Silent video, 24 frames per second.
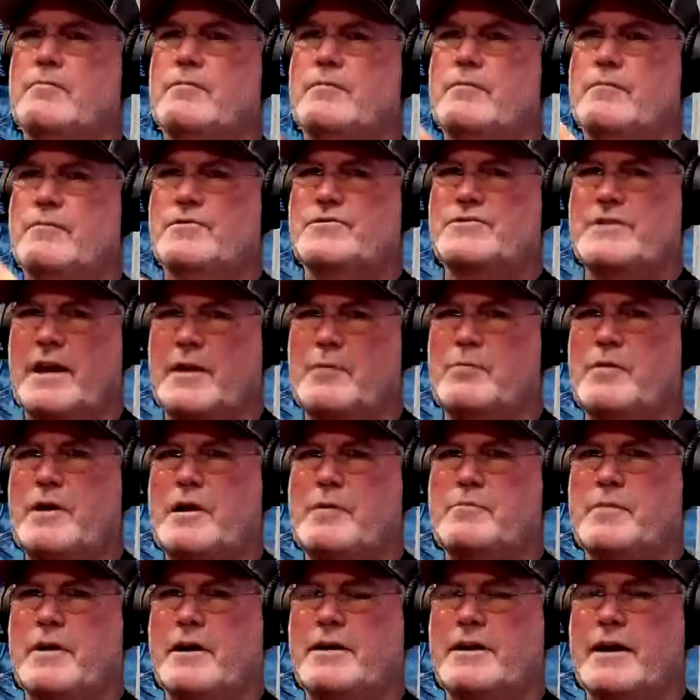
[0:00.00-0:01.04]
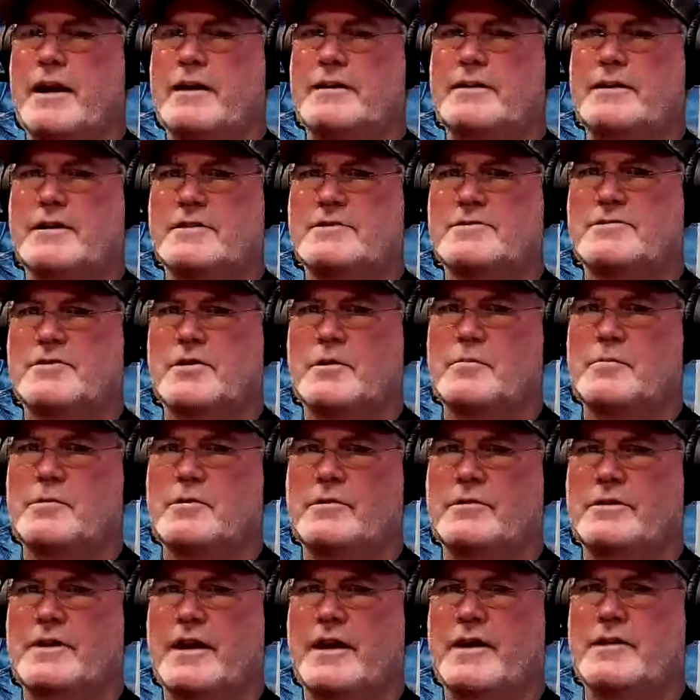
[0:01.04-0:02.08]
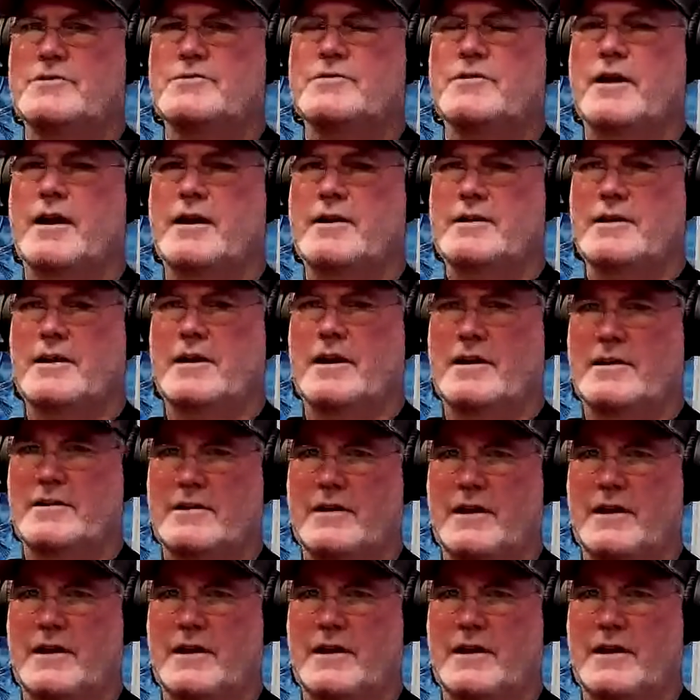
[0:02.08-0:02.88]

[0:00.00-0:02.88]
Same week my dad gets terminal cancer.